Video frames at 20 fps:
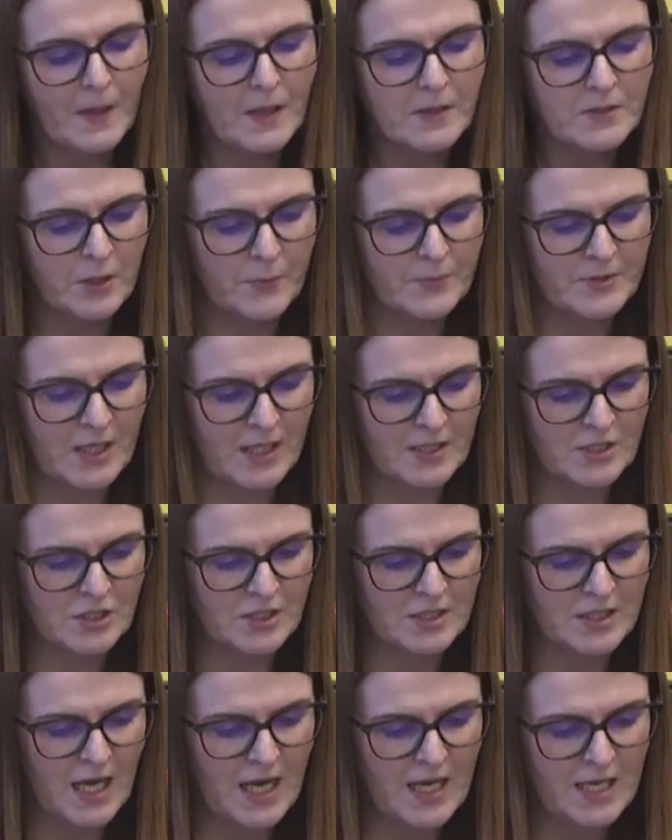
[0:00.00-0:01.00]

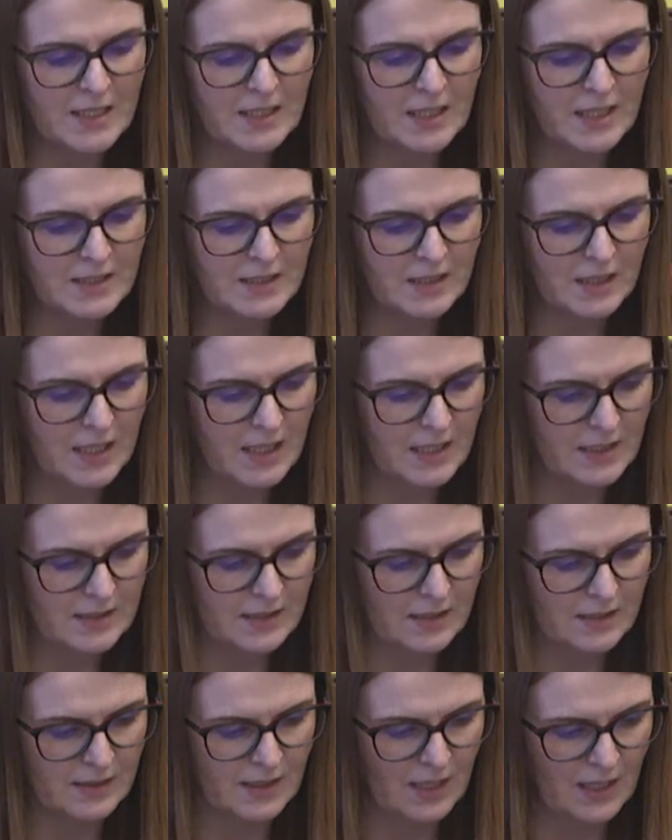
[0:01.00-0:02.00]
Subsection 10 indicates
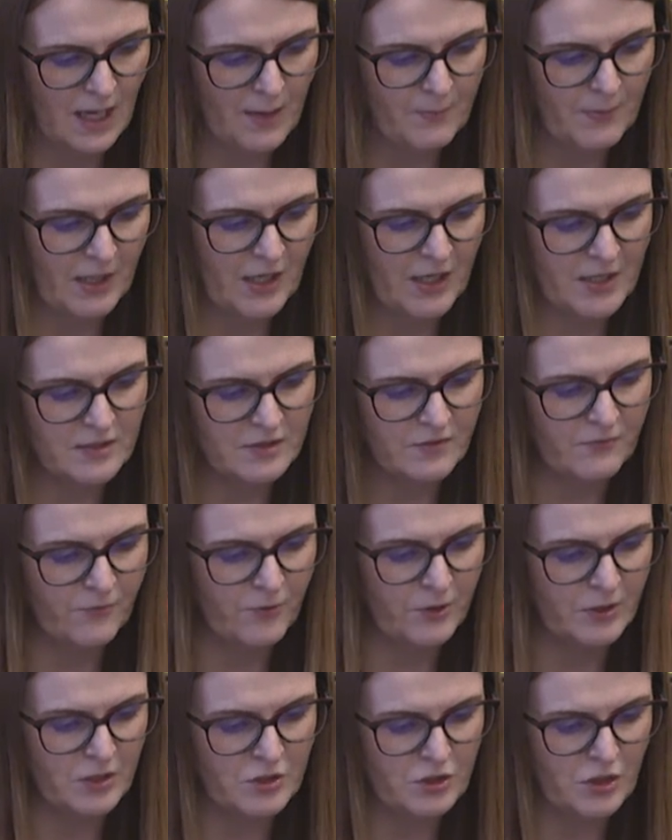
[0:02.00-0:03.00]
that the application
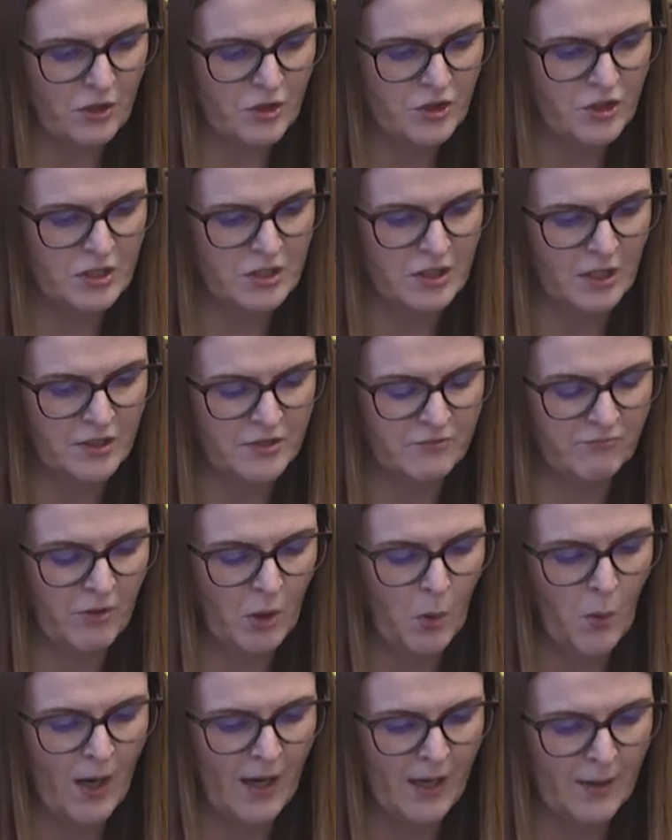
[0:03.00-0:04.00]
for an injunction doesn't
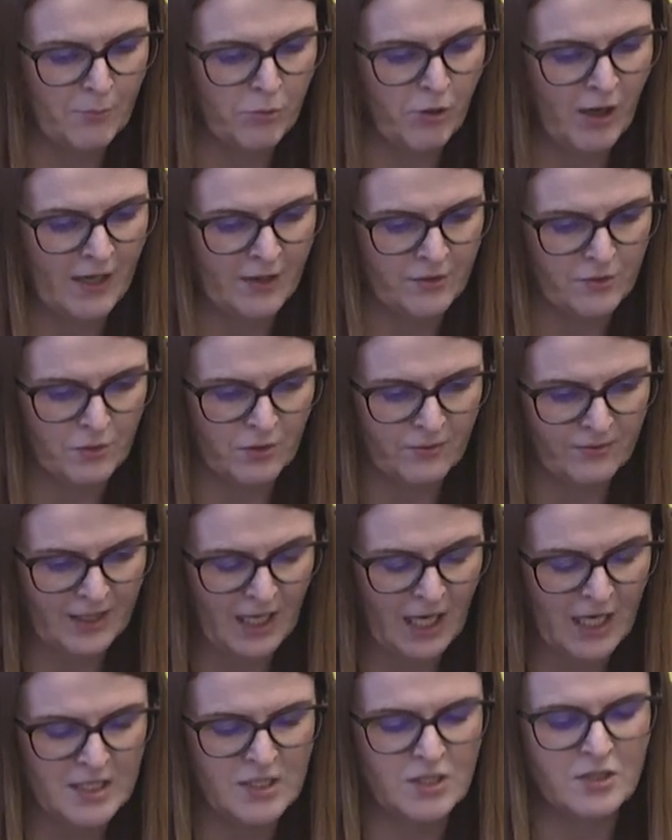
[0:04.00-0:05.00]
require prior
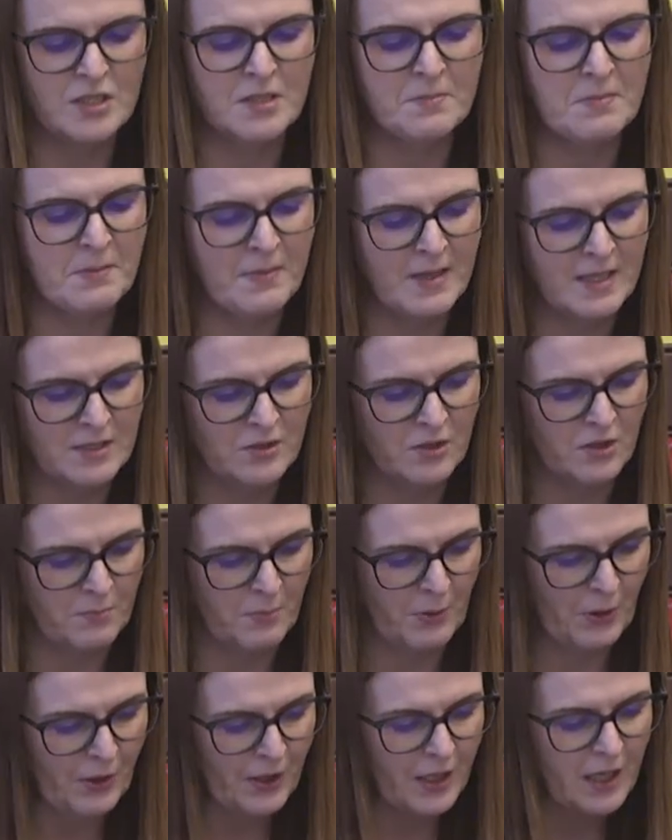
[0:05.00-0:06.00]
notification to be made to the
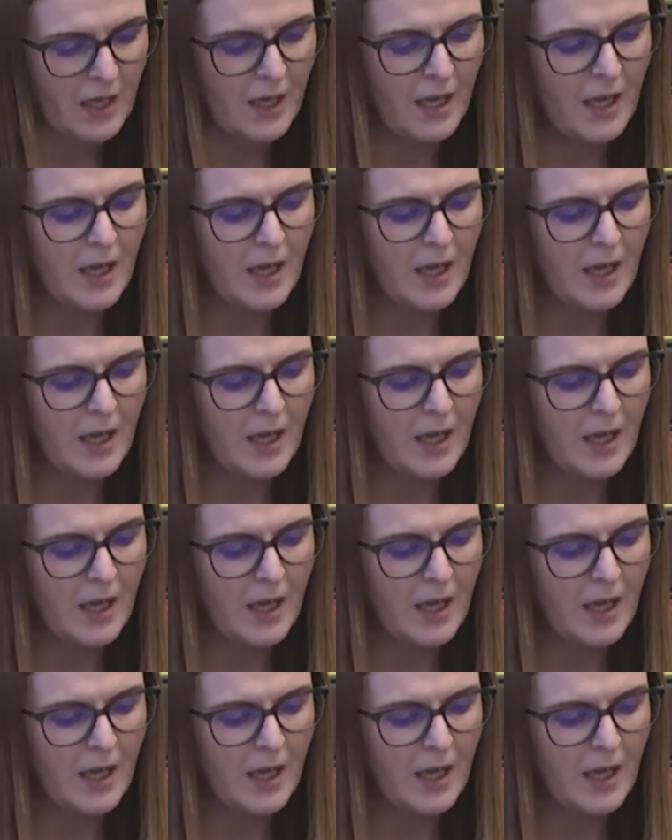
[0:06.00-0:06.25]
body.